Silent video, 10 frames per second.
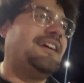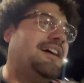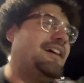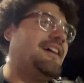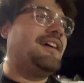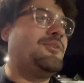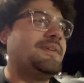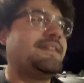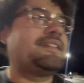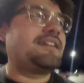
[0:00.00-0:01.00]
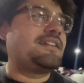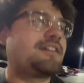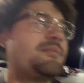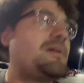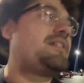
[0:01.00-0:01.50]
uh, we decided to
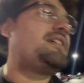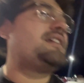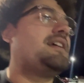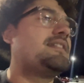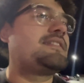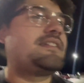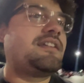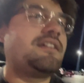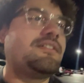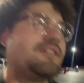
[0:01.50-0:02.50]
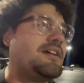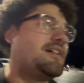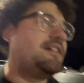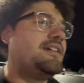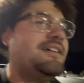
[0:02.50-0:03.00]
come out here instead of. Uh,
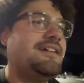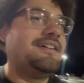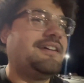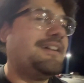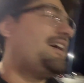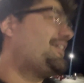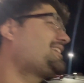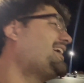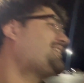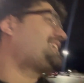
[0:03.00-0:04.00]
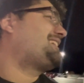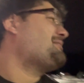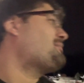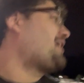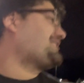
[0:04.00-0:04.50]
I was, I was, gonna say
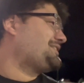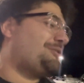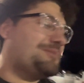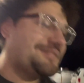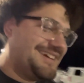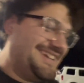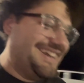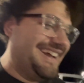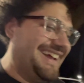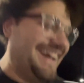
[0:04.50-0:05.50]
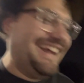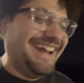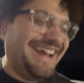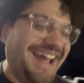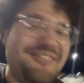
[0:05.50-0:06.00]
Barnes and Noble. Barnes and Noble. we did go. There.